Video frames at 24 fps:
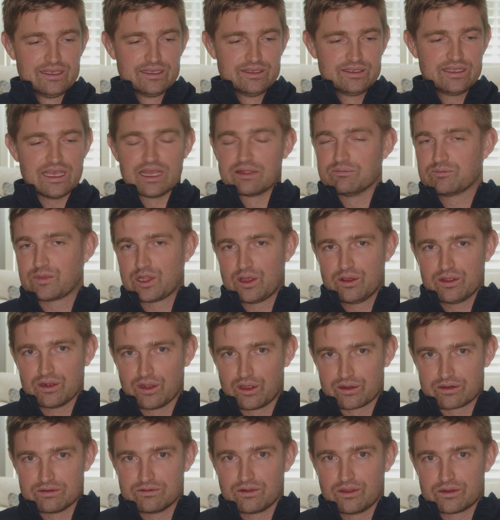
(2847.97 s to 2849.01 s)
yeah, a lot,
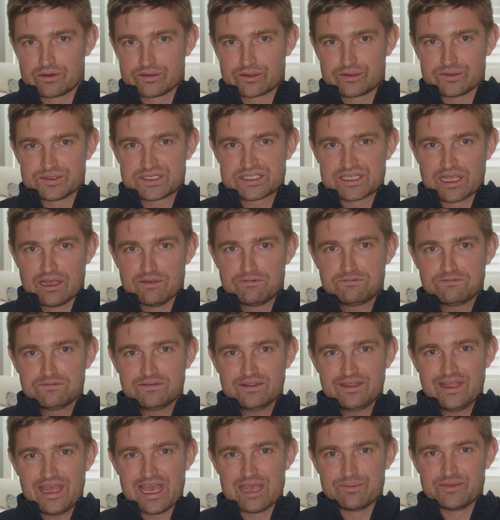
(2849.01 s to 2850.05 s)
lot, of, lot of good stuff
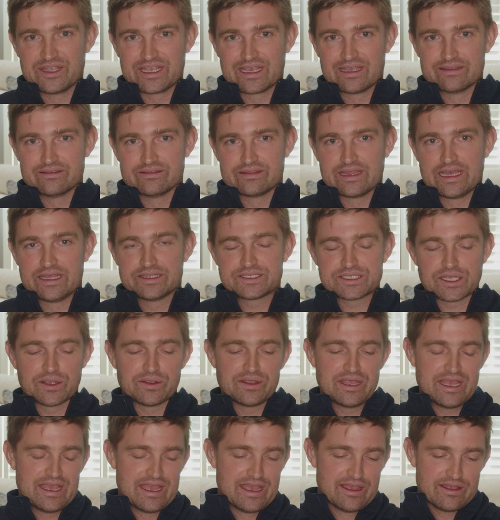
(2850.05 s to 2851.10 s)
happening under that.
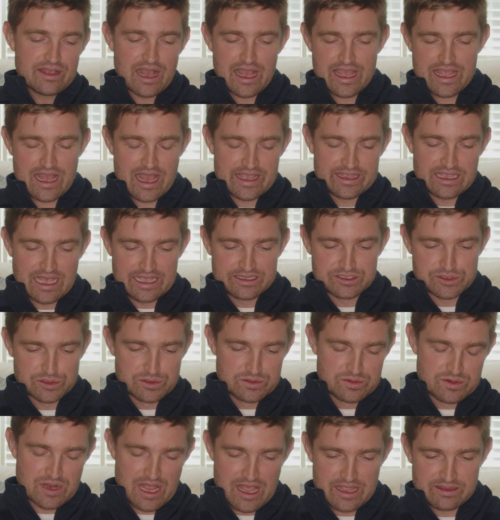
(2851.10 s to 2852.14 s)
So I, I
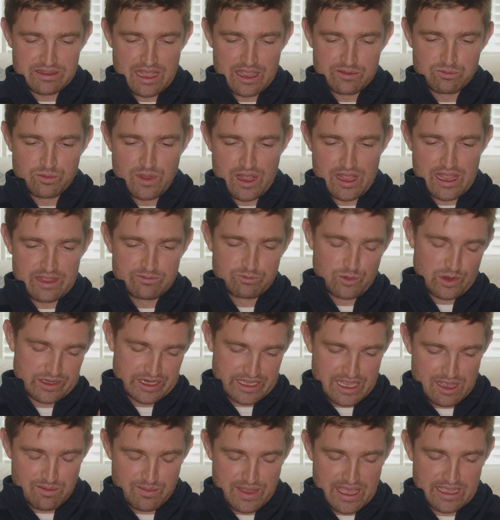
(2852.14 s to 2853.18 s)
do, I, I, I want
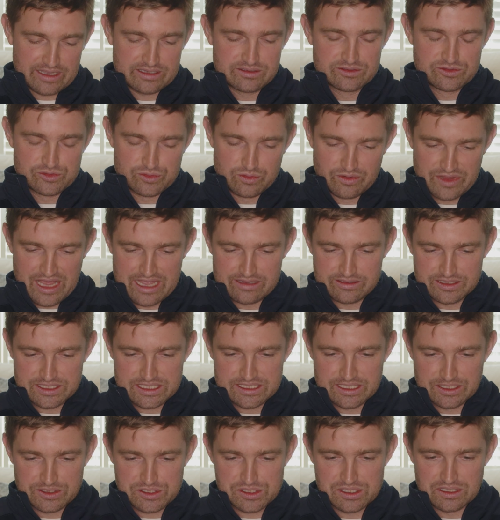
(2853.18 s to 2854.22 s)
to come back and draw that
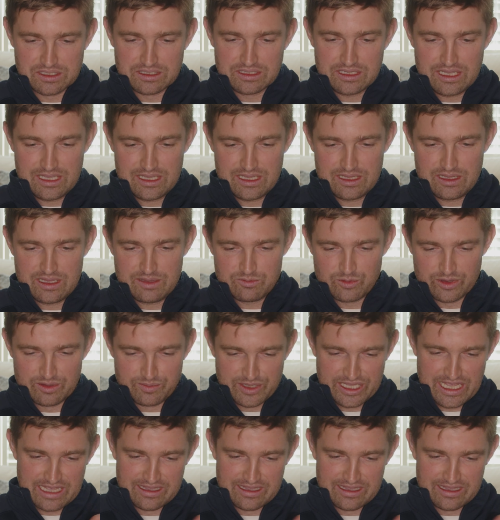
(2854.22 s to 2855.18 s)
distinction with a big,